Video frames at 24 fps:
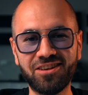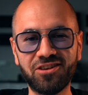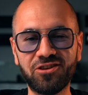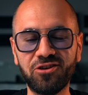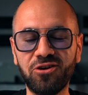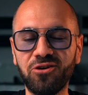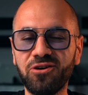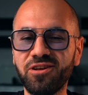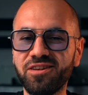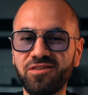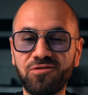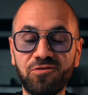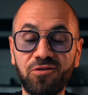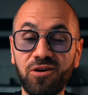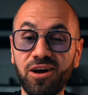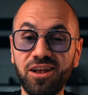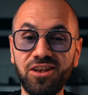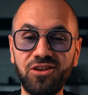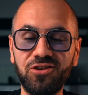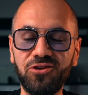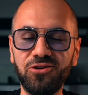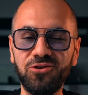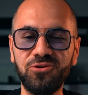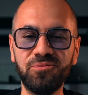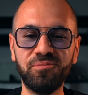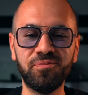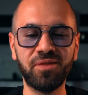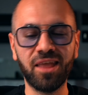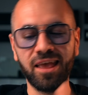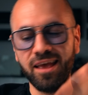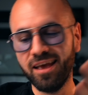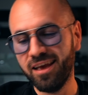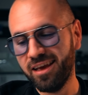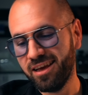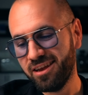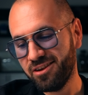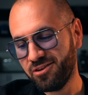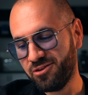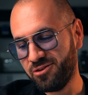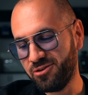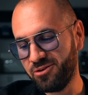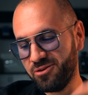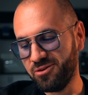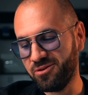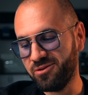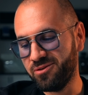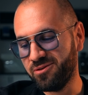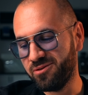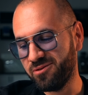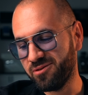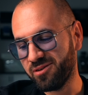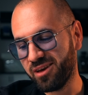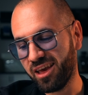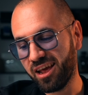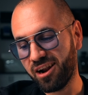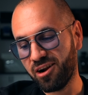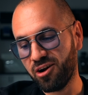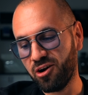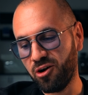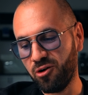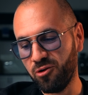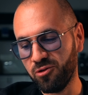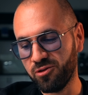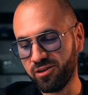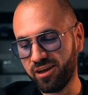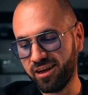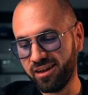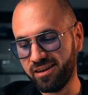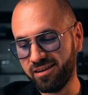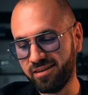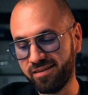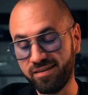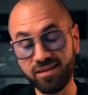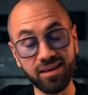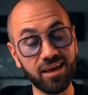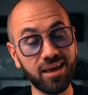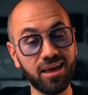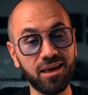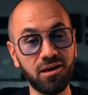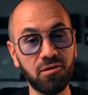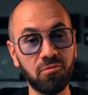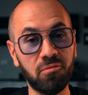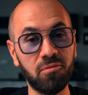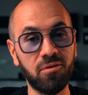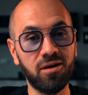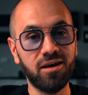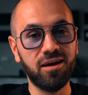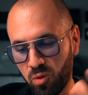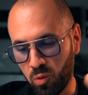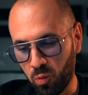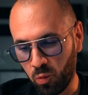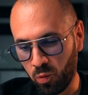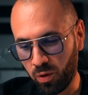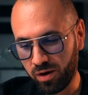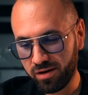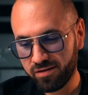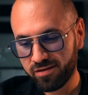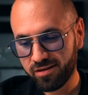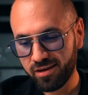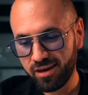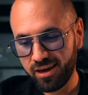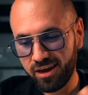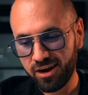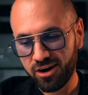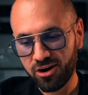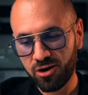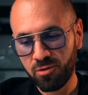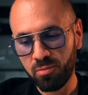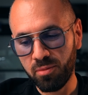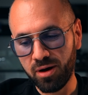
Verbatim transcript: So it's fun to, to get a hold and see him once a year.